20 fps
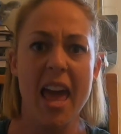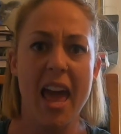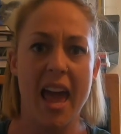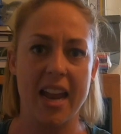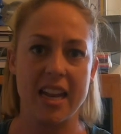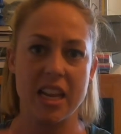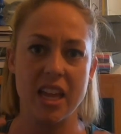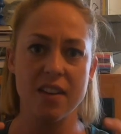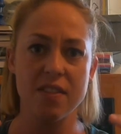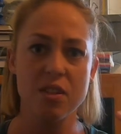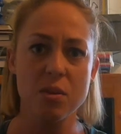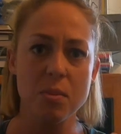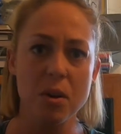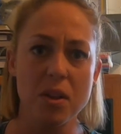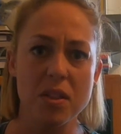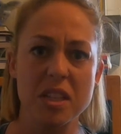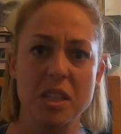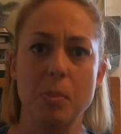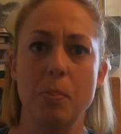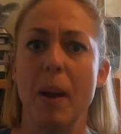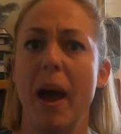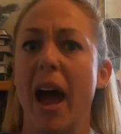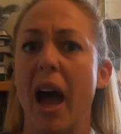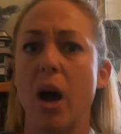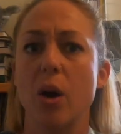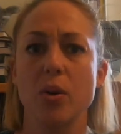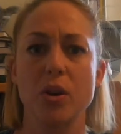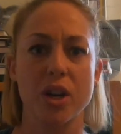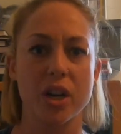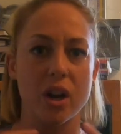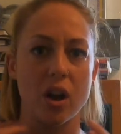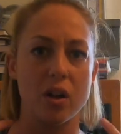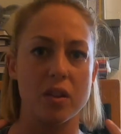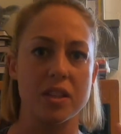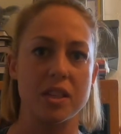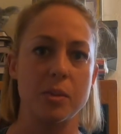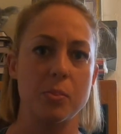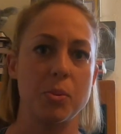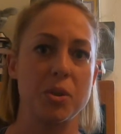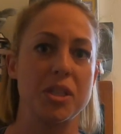and give them all this power and all
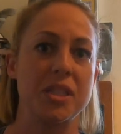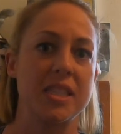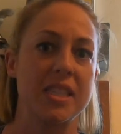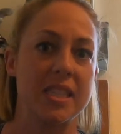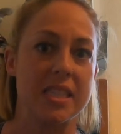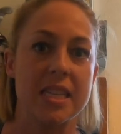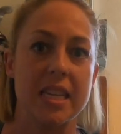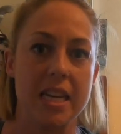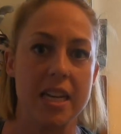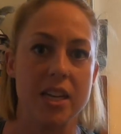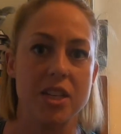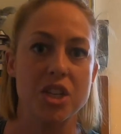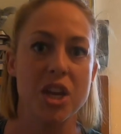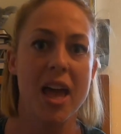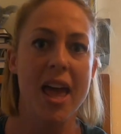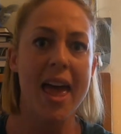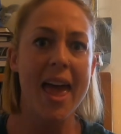this prestige.